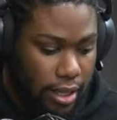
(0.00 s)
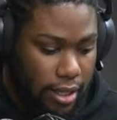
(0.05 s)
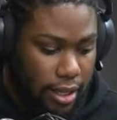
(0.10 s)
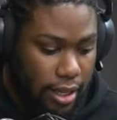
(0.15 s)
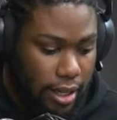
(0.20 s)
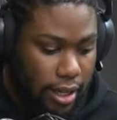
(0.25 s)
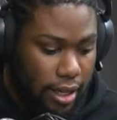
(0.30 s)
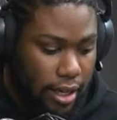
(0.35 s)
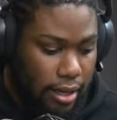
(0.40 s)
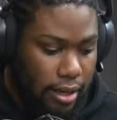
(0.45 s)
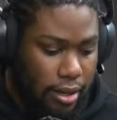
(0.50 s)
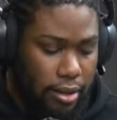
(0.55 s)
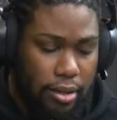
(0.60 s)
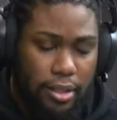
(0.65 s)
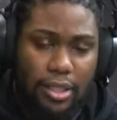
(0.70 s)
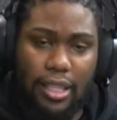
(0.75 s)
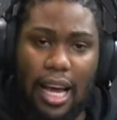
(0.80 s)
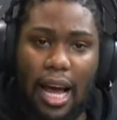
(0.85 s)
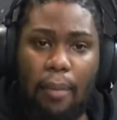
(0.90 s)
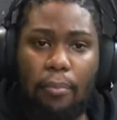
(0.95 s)

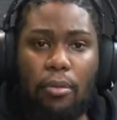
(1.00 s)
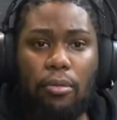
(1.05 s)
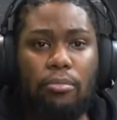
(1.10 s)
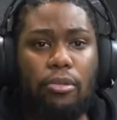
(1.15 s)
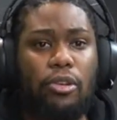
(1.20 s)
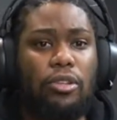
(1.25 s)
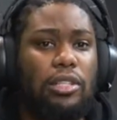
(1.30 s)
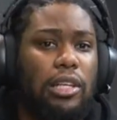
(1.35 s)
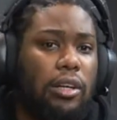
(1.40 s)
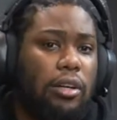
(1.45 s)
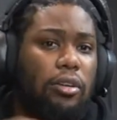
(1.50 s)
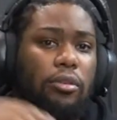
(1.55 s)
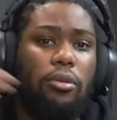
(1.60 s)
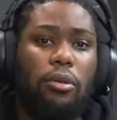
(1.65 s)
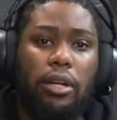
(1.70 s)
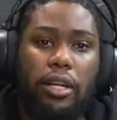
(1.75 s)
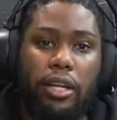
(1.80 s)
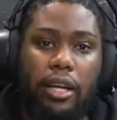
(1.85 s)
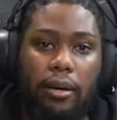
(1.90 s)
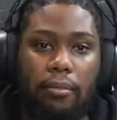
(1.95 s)
Apple Music and
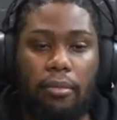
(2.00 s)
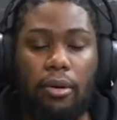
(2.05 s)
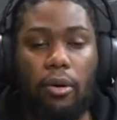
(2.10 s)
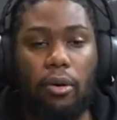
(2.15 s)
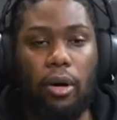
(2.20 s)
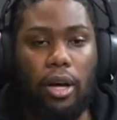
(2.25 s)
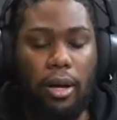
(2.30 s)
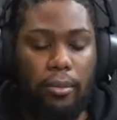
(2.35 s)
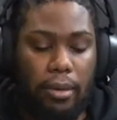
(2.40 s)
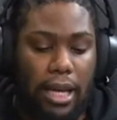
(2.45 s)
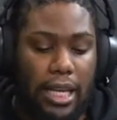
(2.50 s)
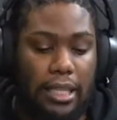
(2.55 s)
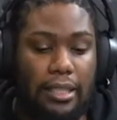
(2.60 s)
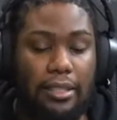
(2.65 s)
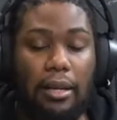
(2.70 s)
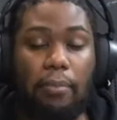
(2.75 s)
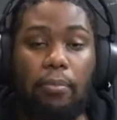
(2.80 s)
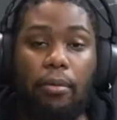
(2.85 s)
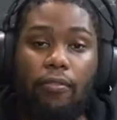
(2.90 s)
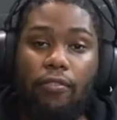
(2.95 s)
all of them. It's
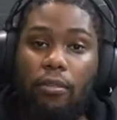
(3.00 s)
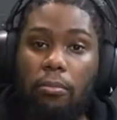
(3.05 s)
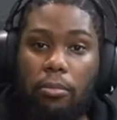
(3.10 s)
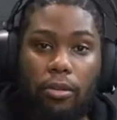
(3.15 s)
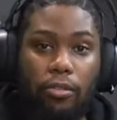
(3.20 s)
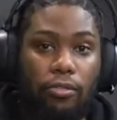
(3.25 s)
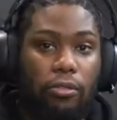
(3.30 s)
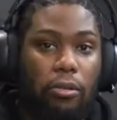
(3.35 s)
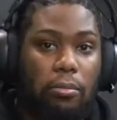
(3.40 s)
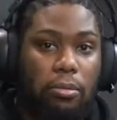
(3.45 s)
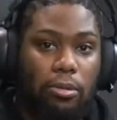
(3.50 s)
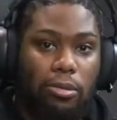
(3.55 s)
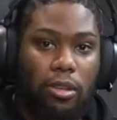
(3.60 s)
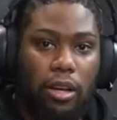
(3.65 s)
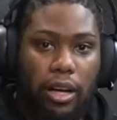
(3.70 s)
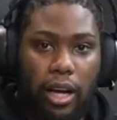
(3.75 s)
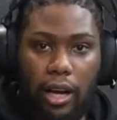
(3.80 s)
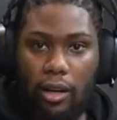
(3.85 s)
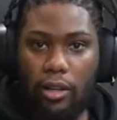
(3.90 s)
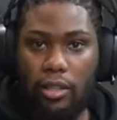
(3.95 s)
separate from the Football
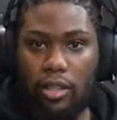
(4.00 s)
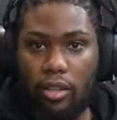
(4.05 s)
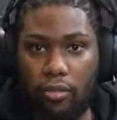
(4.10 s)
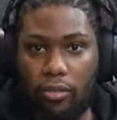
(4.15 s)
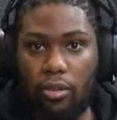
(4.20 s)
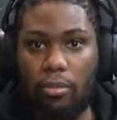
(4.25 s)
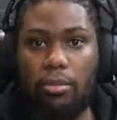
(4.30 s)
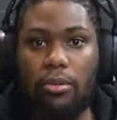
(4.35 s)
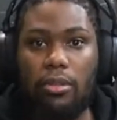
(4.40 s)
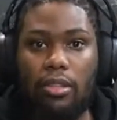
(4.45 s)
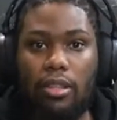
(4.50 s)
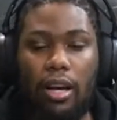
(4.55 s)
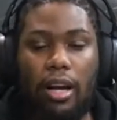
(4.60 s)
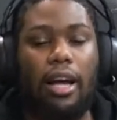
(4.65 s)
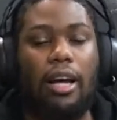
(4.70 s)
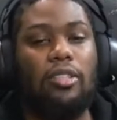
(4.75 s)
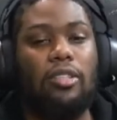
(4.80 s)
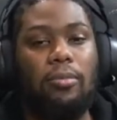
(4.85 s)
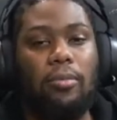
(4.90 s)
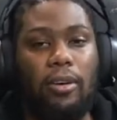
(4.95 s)
Dugout because the Football
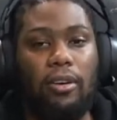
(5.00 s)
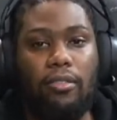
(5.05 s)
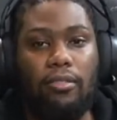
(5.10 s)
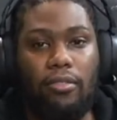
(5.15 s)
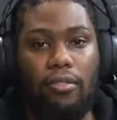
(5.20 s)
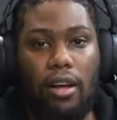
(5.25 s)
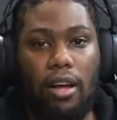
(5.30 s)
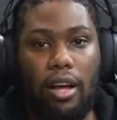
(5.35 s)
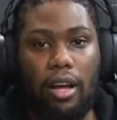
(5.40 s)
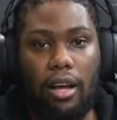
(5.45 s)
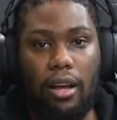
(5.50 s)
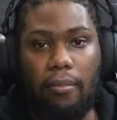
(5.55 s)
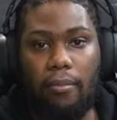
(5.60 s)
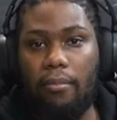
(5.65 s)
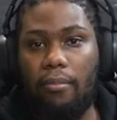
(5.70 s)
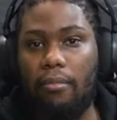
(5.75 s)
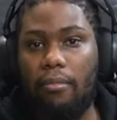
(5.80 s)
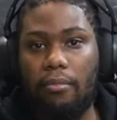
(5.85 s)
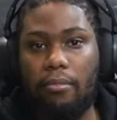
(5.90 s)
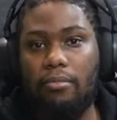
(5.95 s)
Dugout
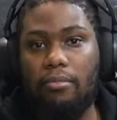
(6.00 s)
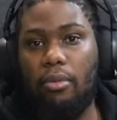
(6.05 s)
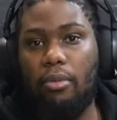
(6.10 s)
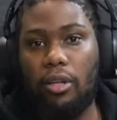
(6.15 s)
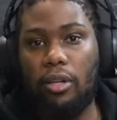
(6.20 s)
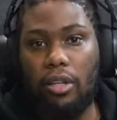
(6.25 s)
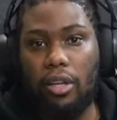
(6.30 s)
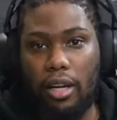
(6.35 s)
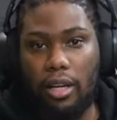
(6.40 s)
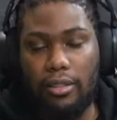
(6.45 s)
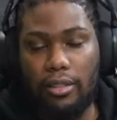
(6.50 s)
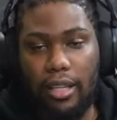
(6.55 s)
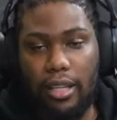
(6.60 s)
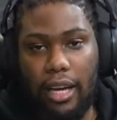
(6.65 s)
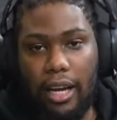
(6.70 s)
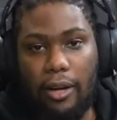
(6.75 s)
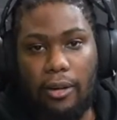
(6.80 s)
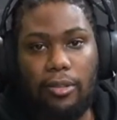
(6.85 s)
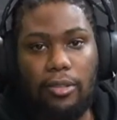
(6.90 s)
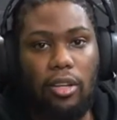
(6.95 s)
podcast
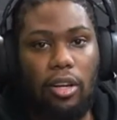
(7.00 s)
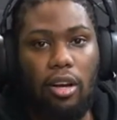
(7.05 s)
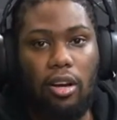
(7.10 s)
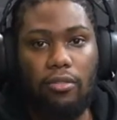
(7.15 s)
accounts are